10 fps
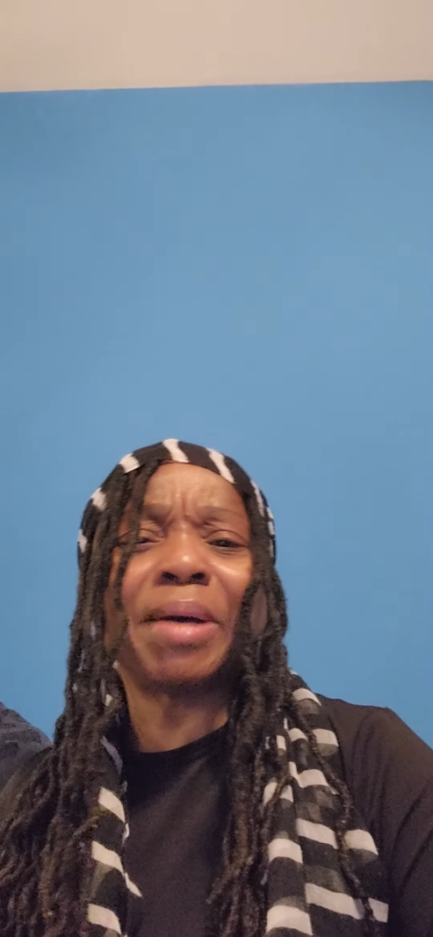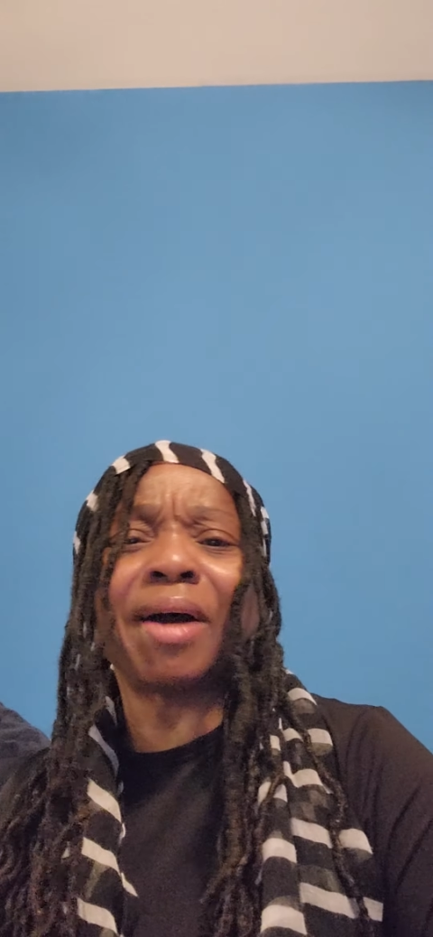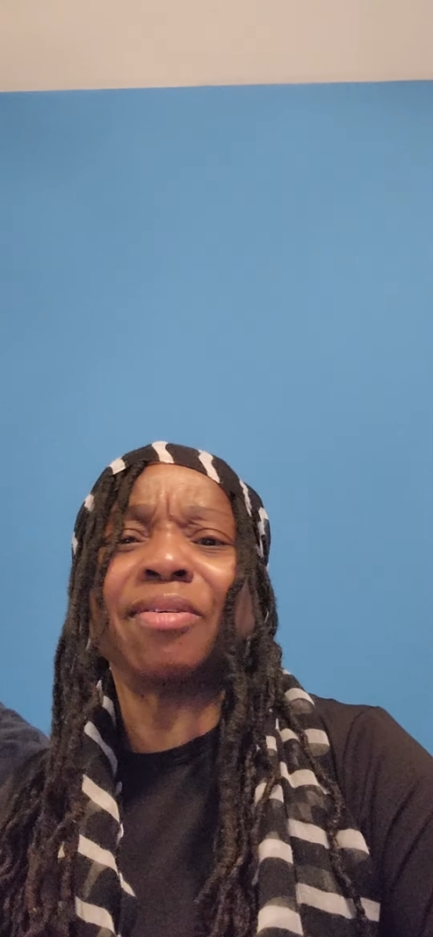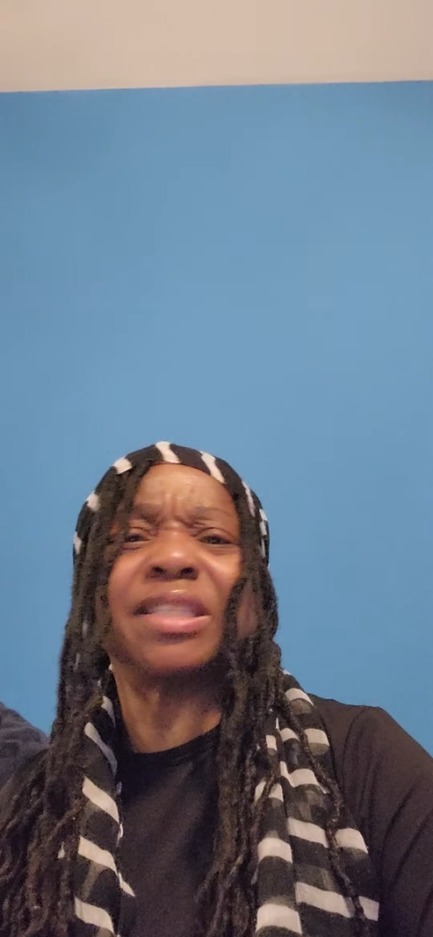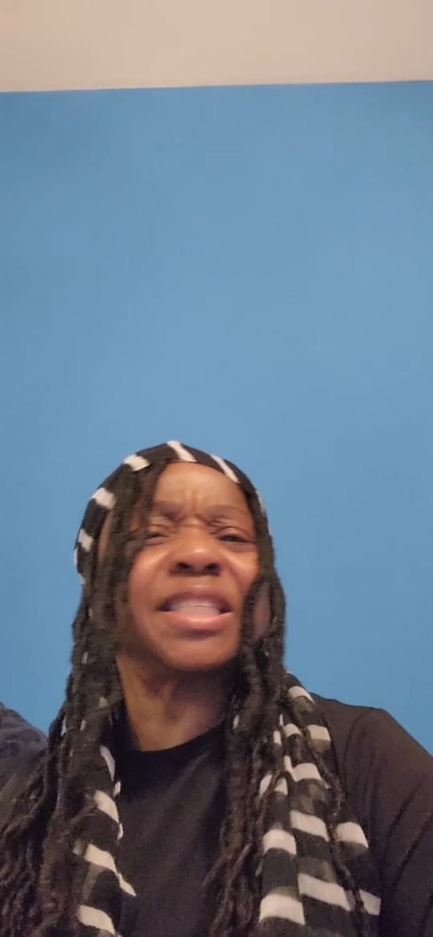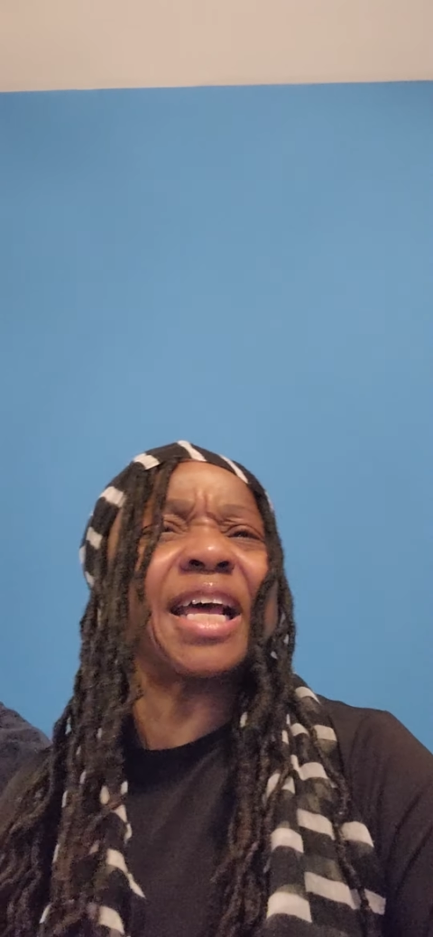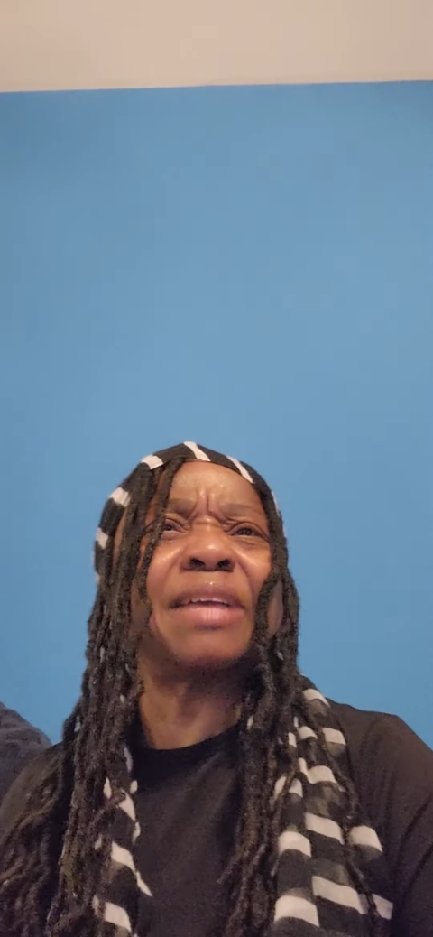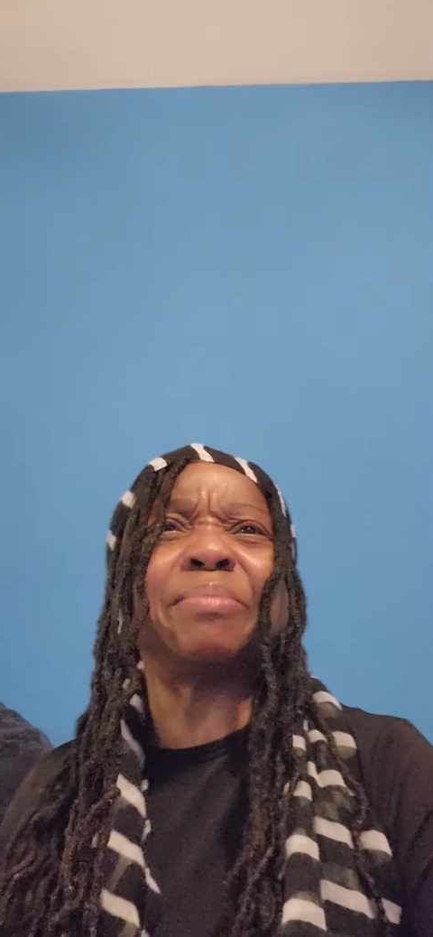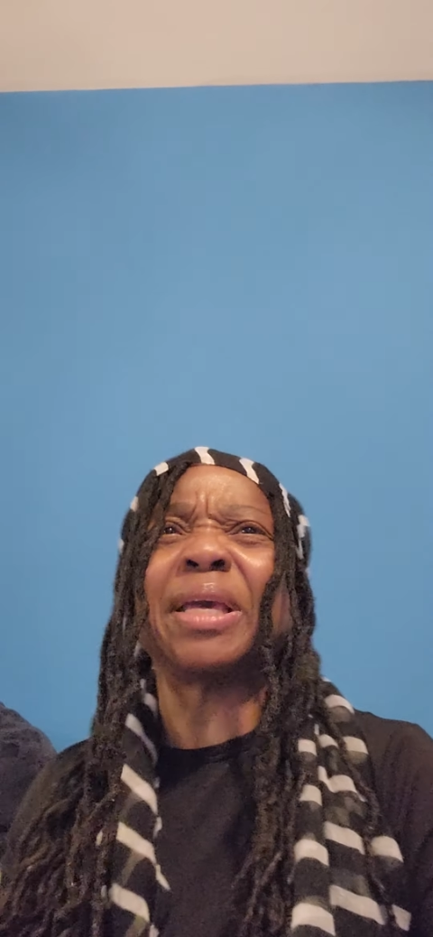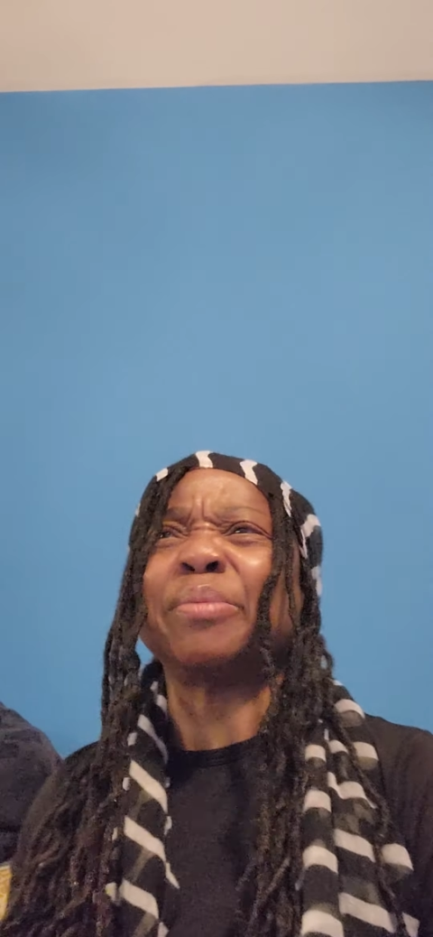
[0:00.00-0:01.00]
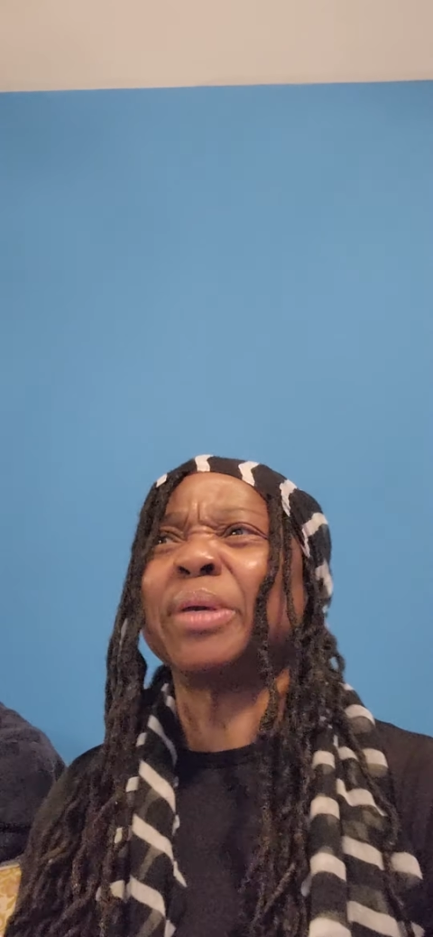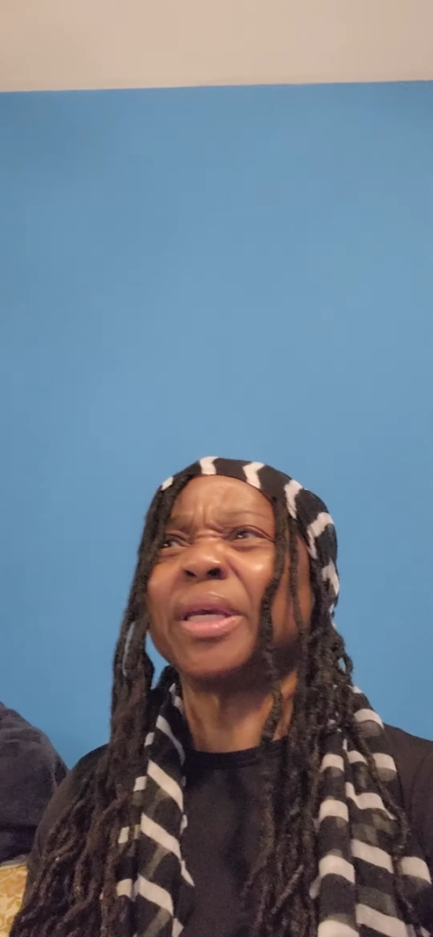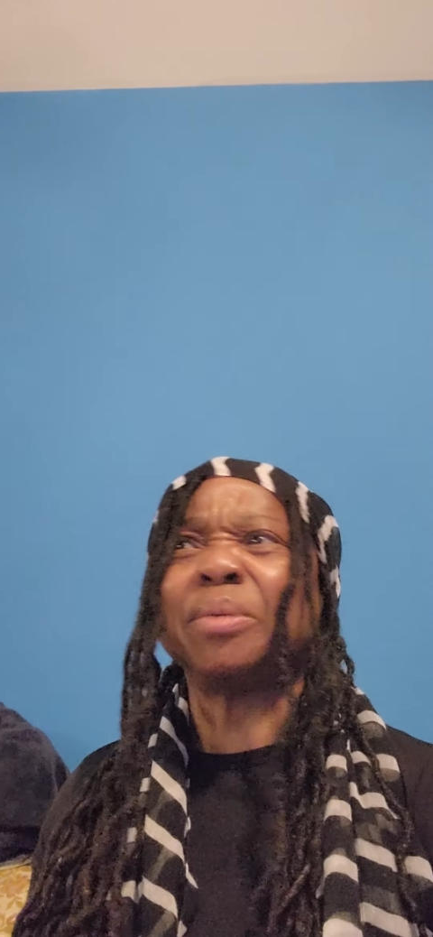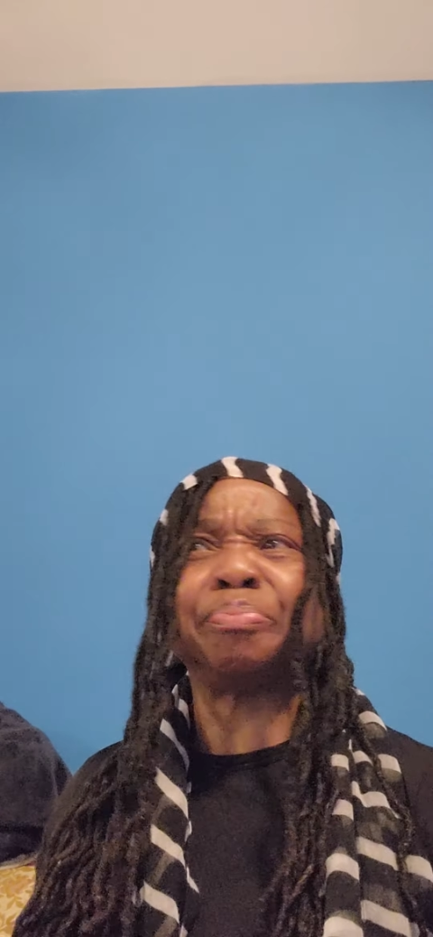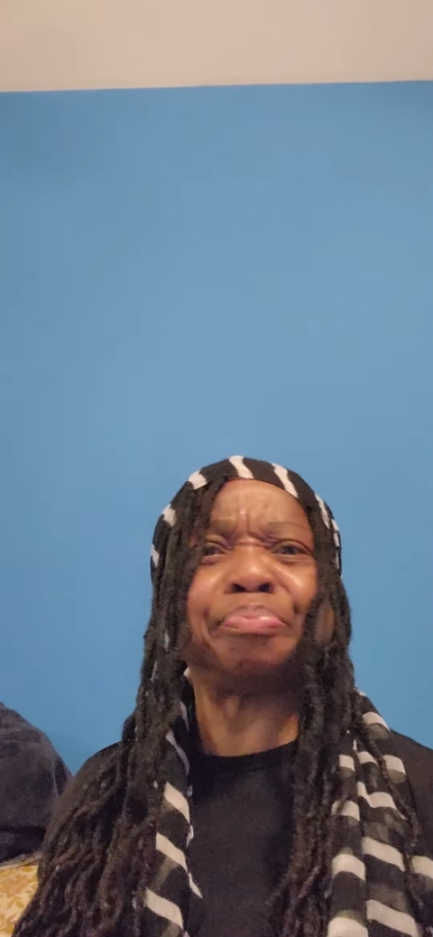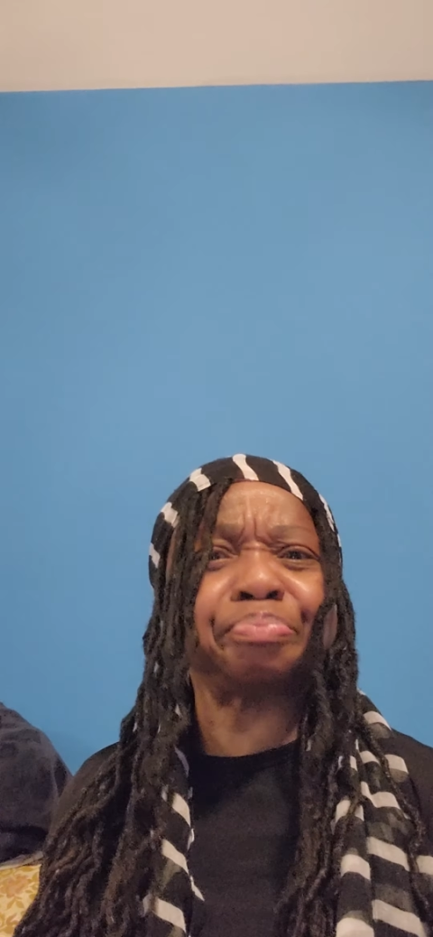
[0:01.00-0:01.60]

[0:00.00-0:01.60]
out, it's like maybe